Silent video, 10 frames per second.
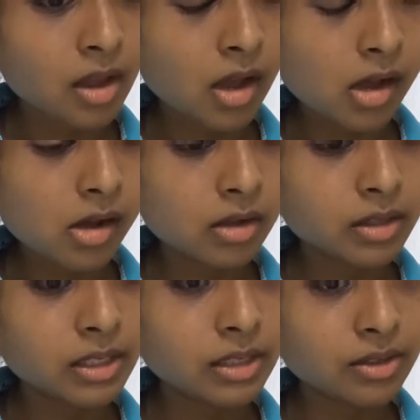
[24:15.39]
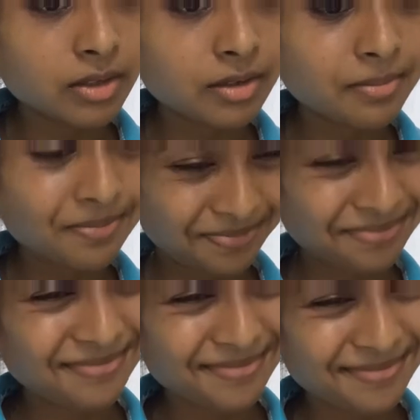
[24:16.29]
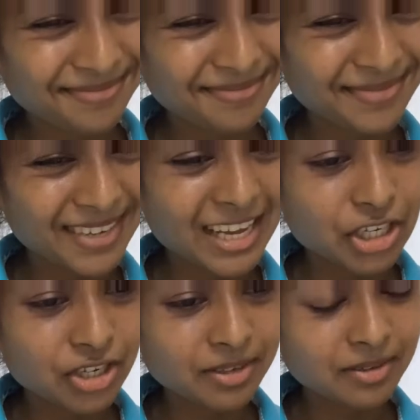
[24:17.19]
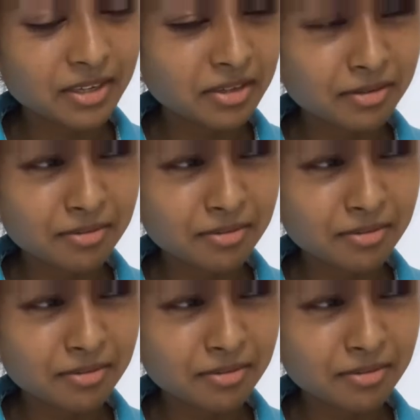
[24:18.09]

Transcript: uh, season. Kitchen season.